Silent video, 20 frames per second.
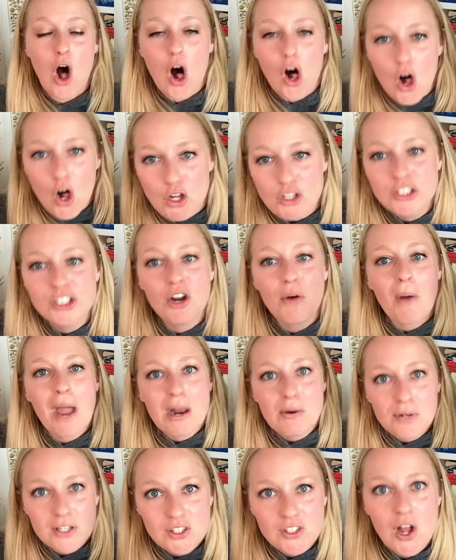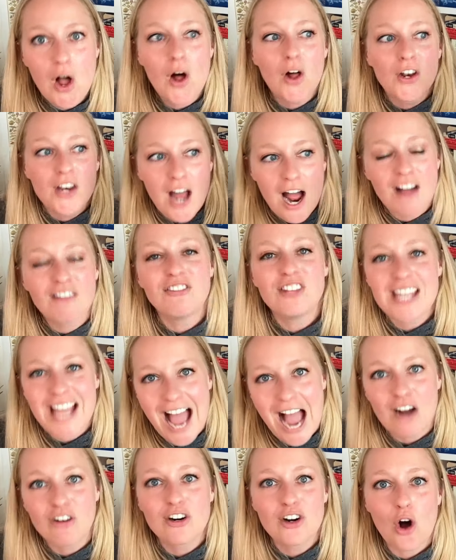also a result of the
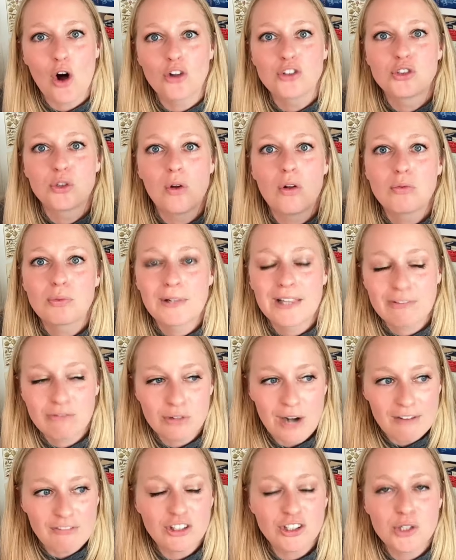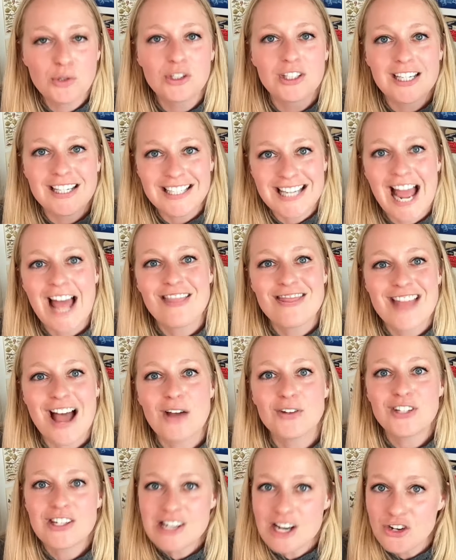agricultural revolution
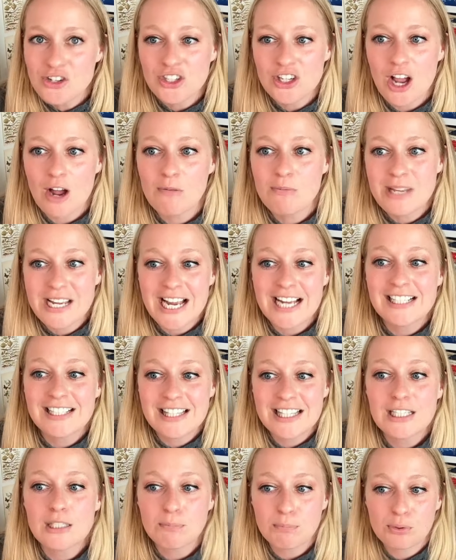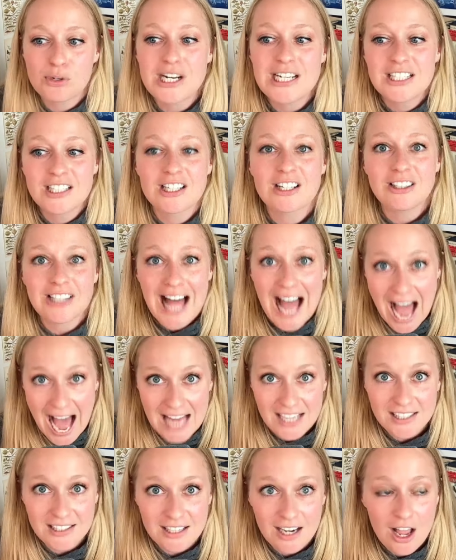10,000 years ago, because this priest
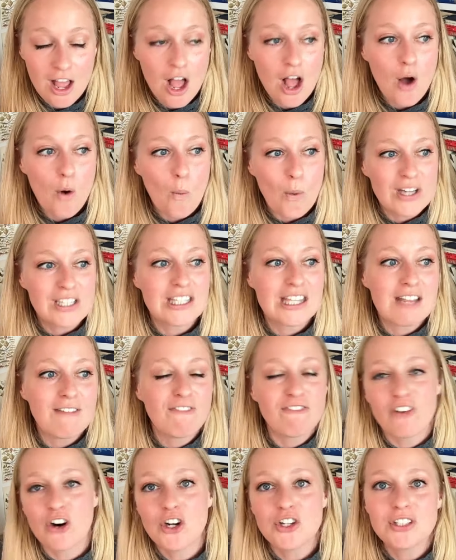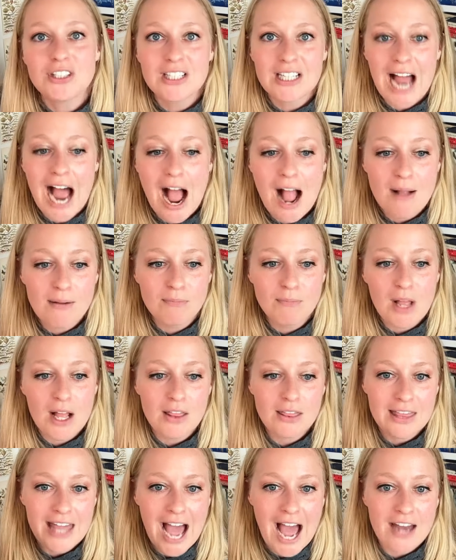class was the first time
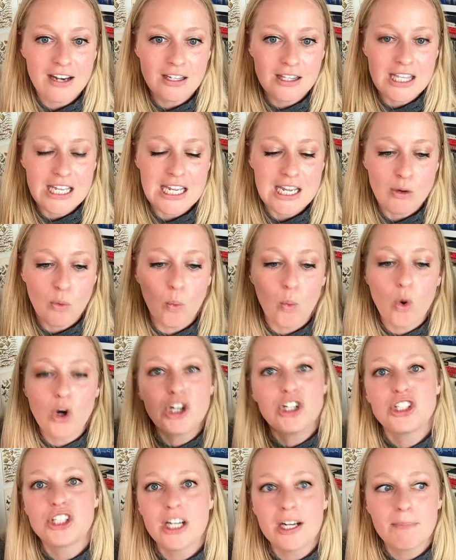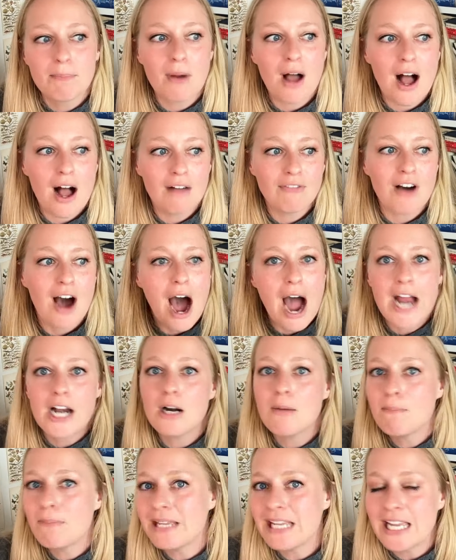that the worship of
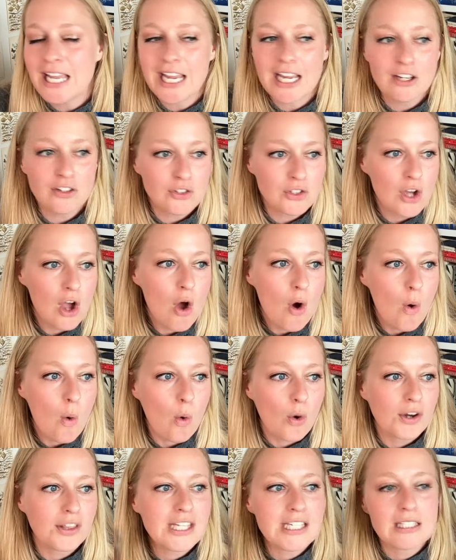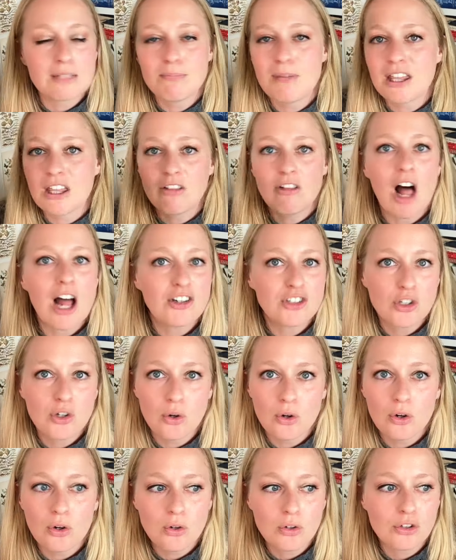higher beings or these
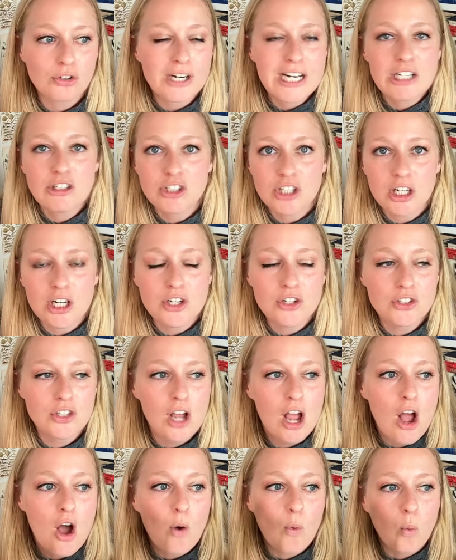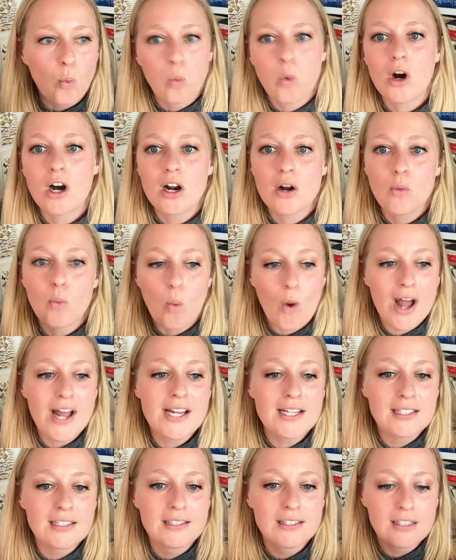mythological creatures
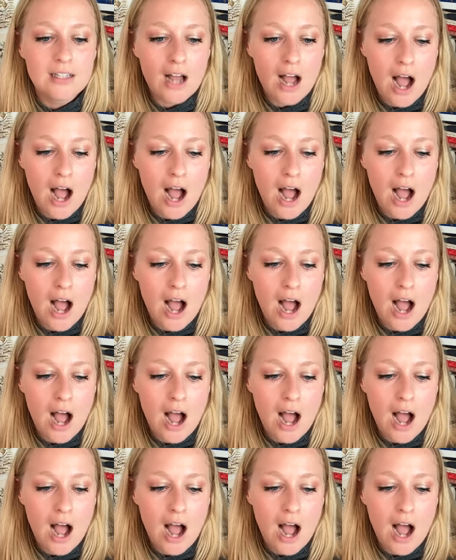was